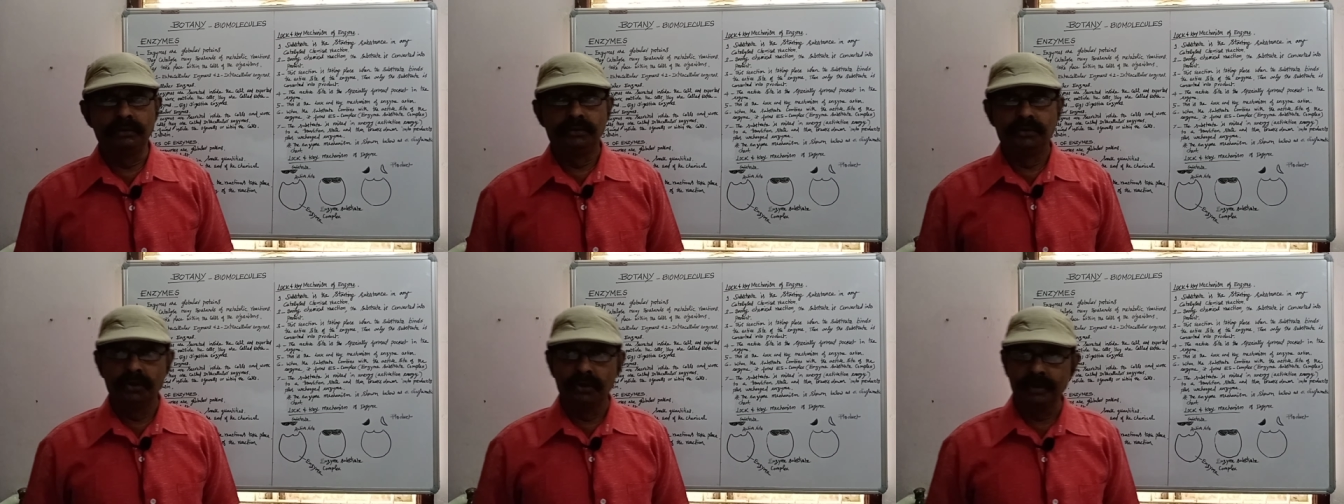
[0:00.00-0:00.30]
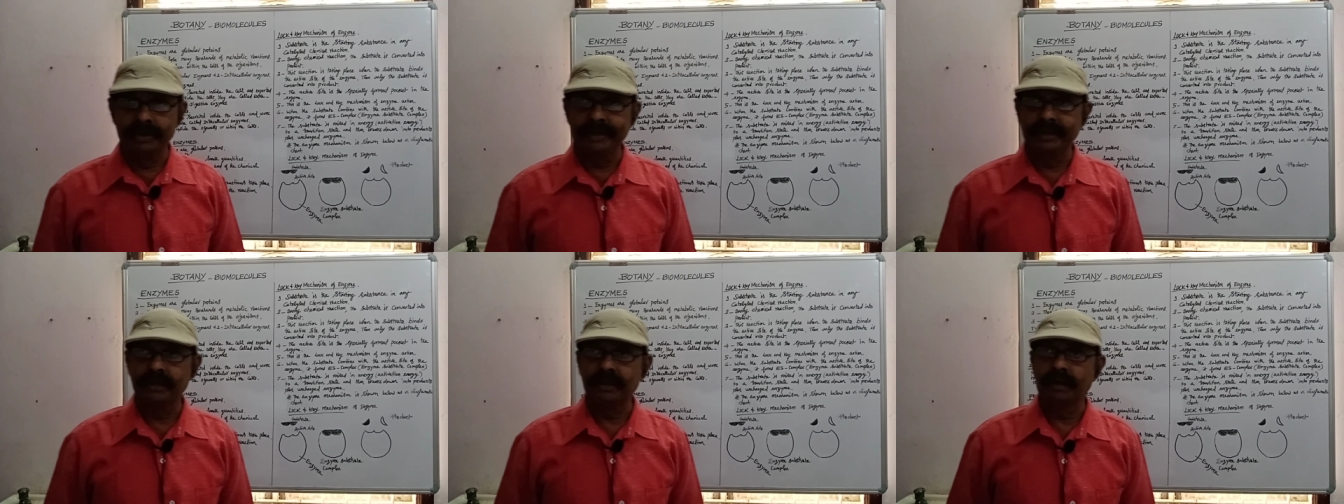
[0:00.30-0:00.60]

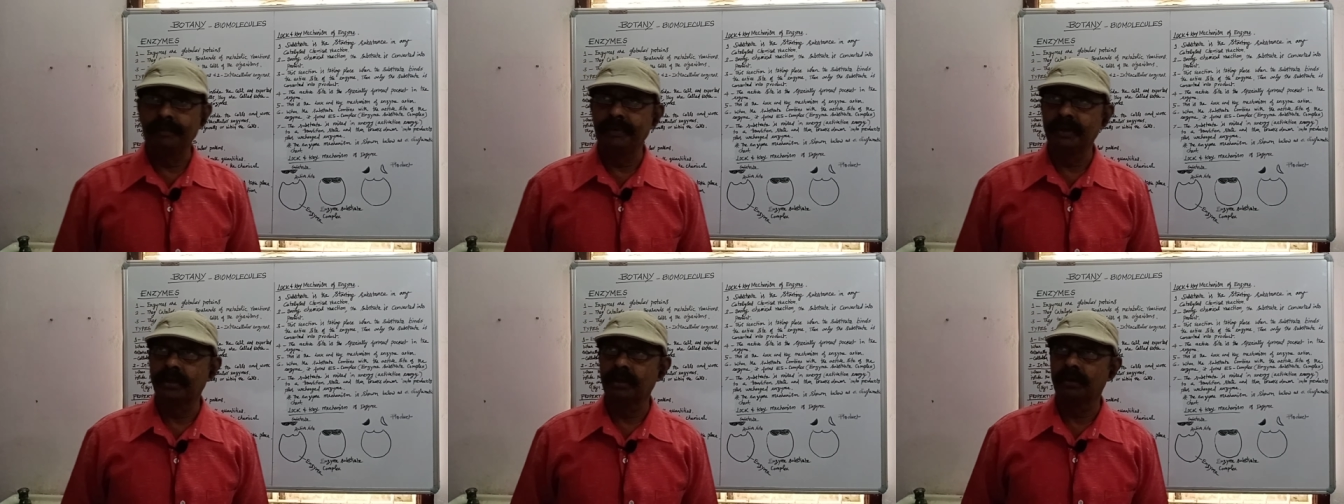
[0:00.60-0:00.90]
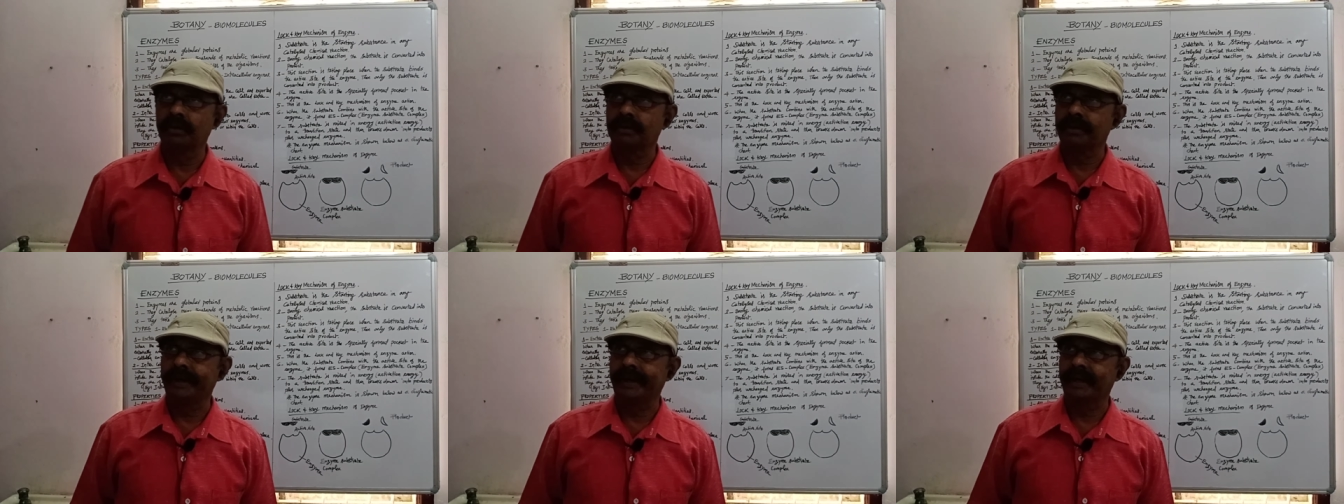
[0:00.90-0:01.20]
During chemical
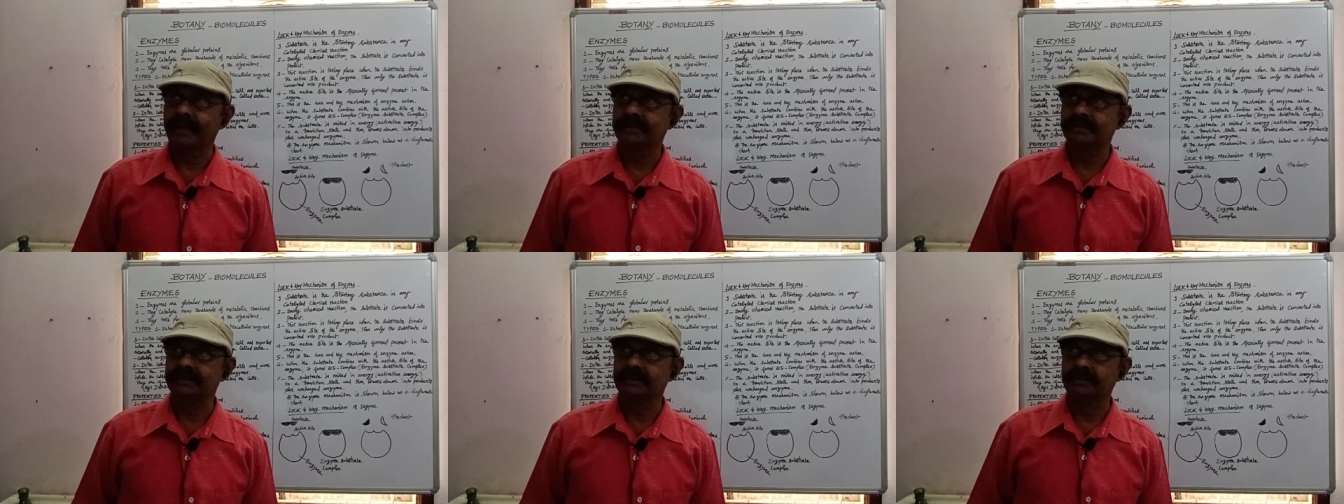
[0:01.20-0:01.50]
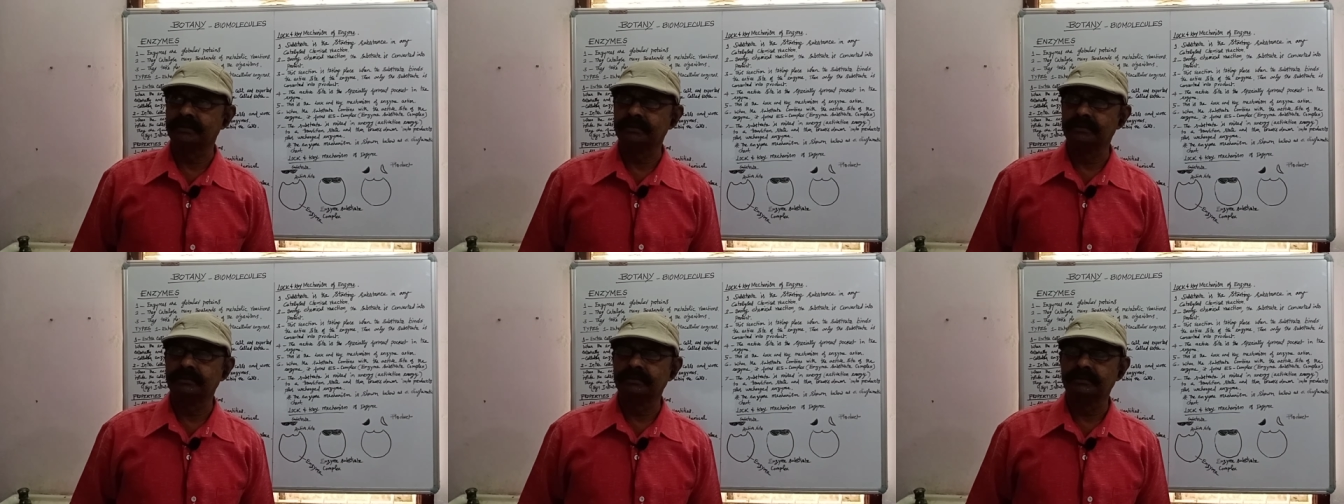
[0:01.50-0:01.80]

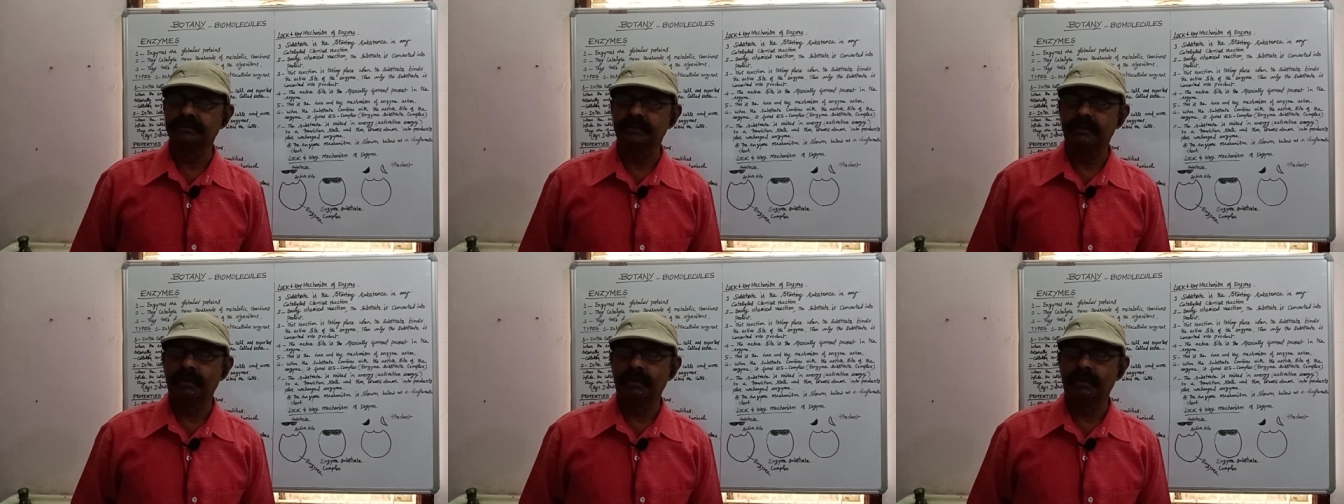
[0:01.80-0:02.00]
reaction,